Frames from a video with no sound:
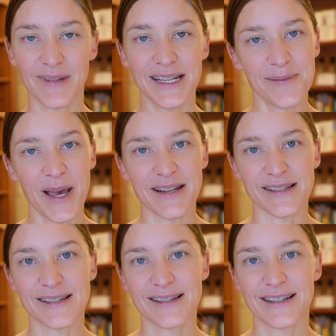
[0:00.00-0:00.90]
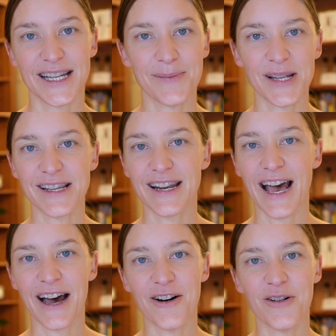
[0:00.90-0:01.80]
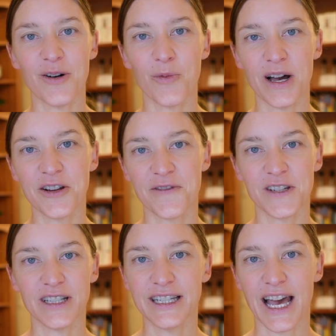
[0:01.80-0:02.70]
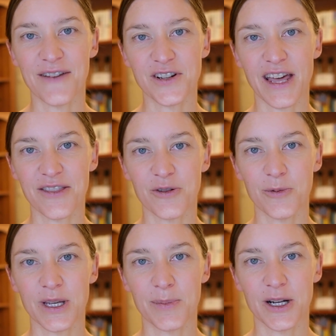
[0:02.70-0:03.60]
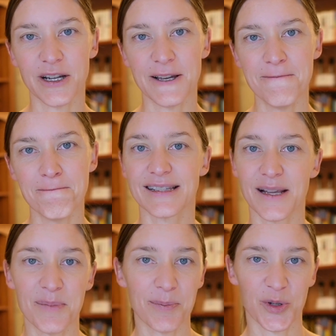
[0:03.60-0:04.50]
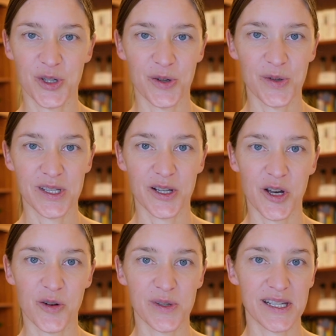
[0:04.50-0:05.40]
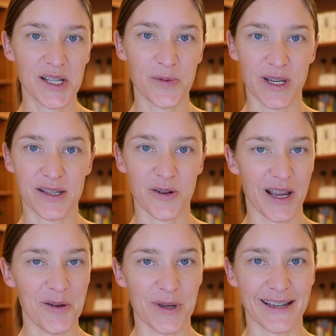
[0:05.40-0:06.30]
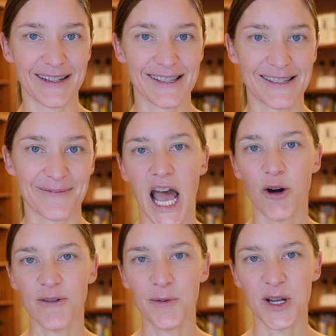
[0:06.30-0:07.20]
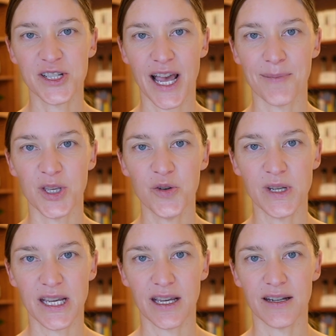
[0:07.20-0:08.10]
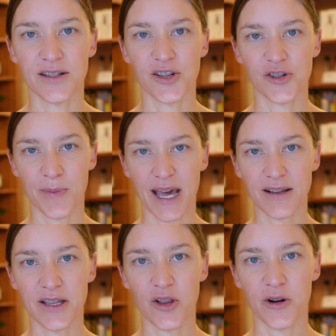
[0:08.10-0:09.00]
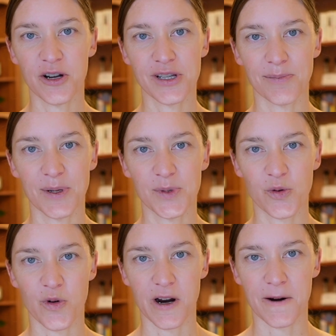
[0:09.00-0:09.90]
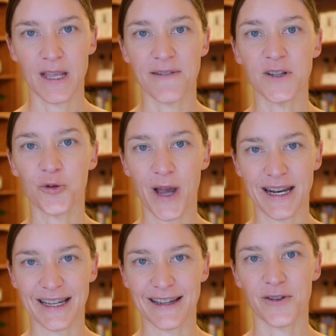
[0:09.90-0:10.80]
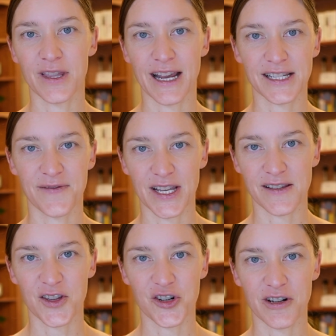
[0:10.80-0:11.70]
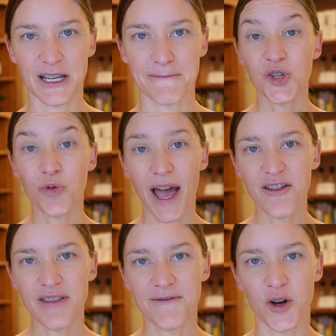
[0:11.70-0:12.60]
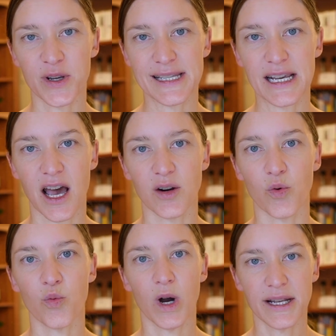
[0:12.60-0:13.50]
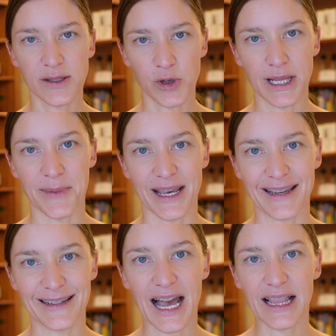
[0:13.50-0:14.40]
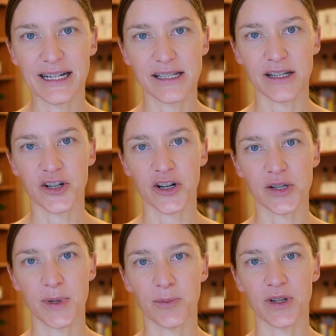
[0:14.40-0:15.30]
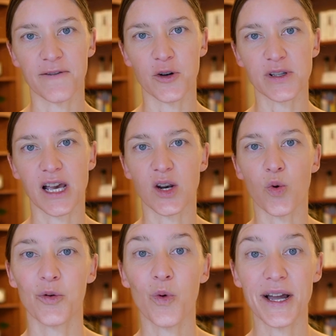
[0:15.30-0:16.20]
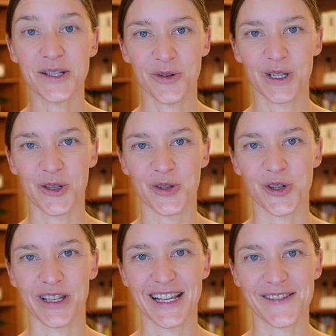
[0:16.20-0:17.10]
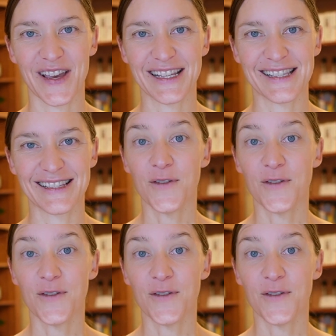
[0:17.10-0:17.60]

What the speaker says: It depends. It depends on how well you're feeling after that 3-week period. Some people choose to go 6 weeks or 8 weeks. However much time you need to dramatically lower your symptom score and feel ready for the next phase of the journey. So rather than focusing on what to eliminate, I like to encourage people to focus on what to include during this phase.